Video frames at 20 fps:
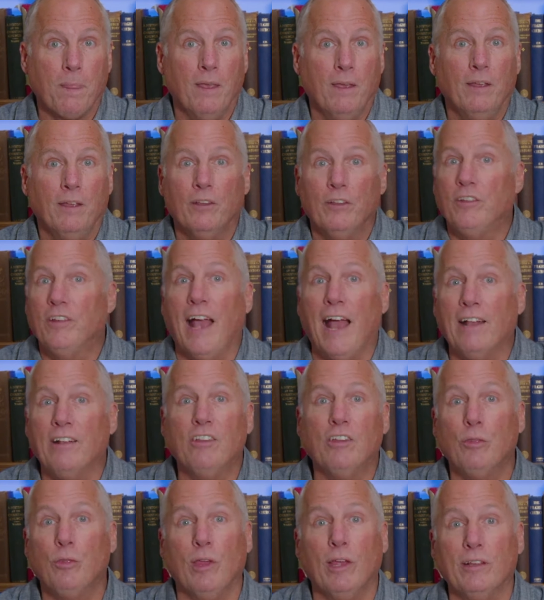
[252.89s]
Sad
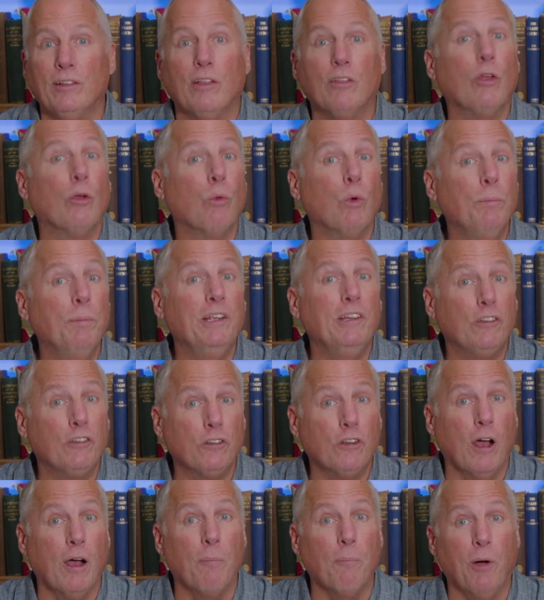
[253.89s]
to think that there will be
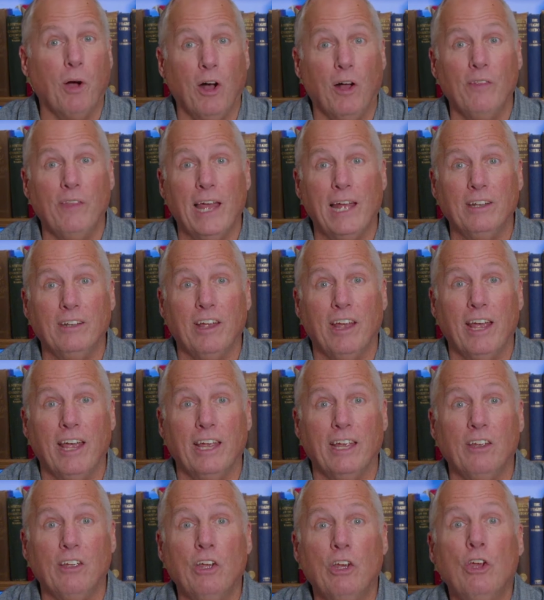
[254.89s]
some on that
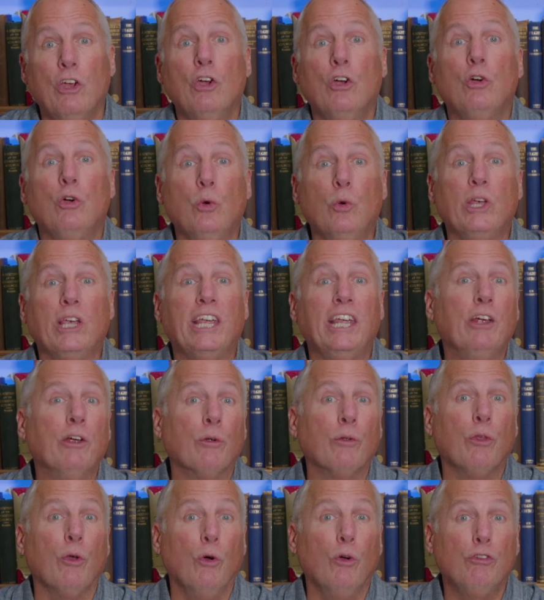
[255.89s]
day who
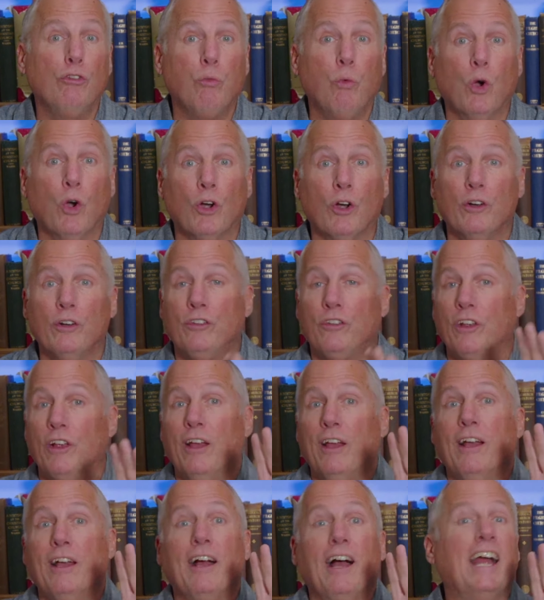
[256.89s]
hear those words,
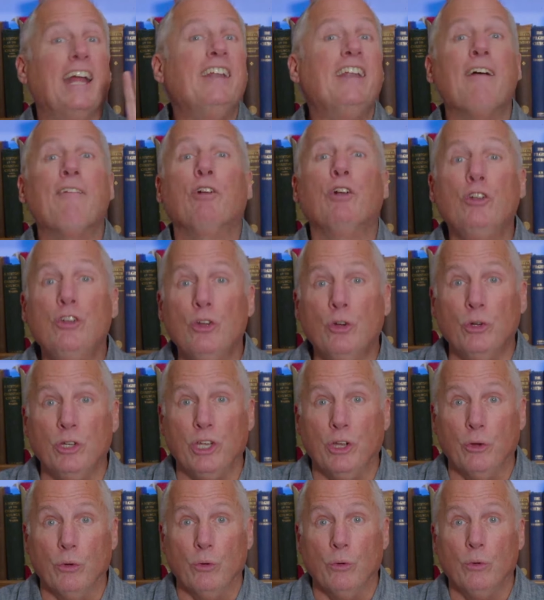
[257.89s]
I never knew
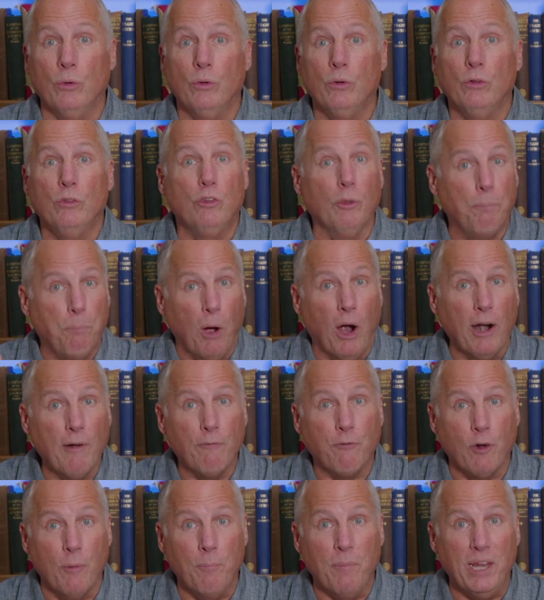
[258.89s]
you.
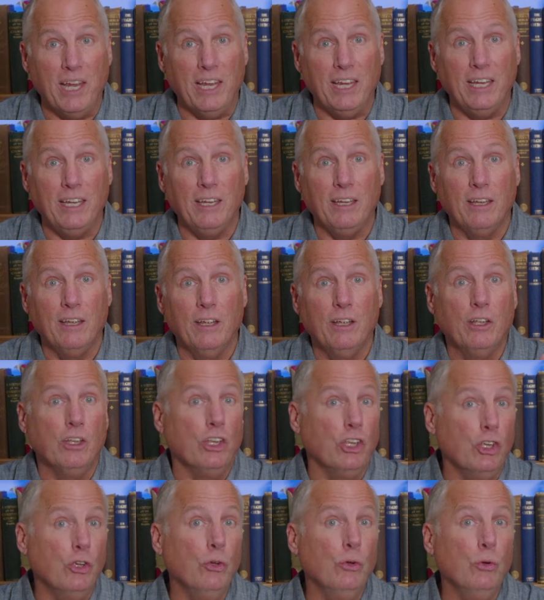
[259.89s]
Depart from me,
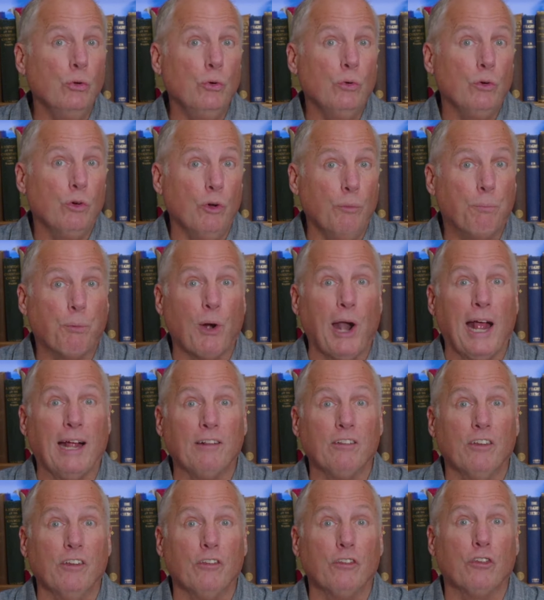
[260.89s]
you who
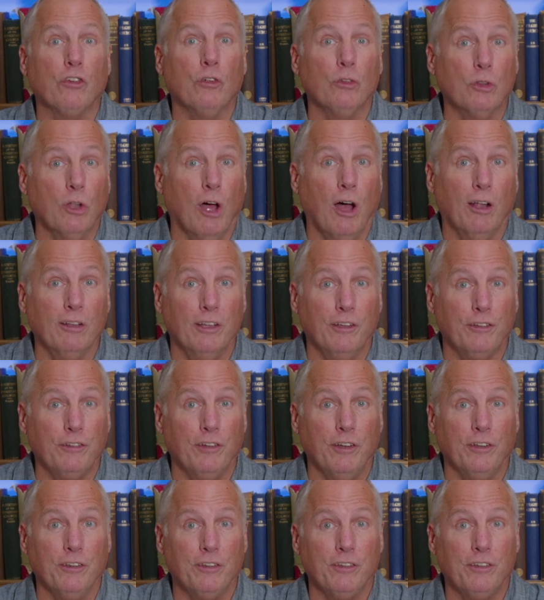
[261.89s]
practice
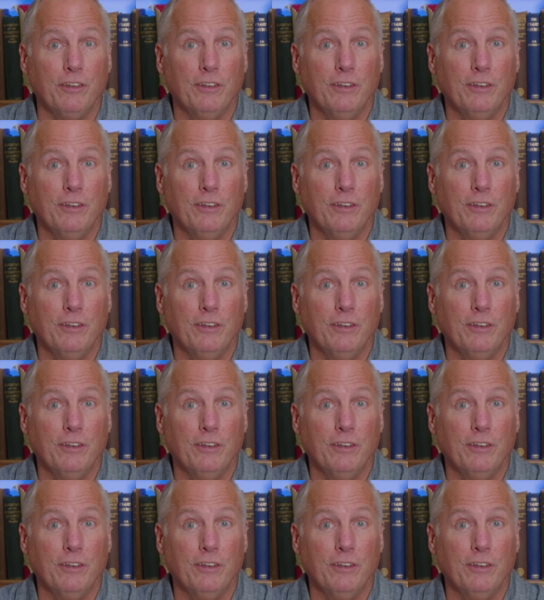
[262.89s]
lawlessness.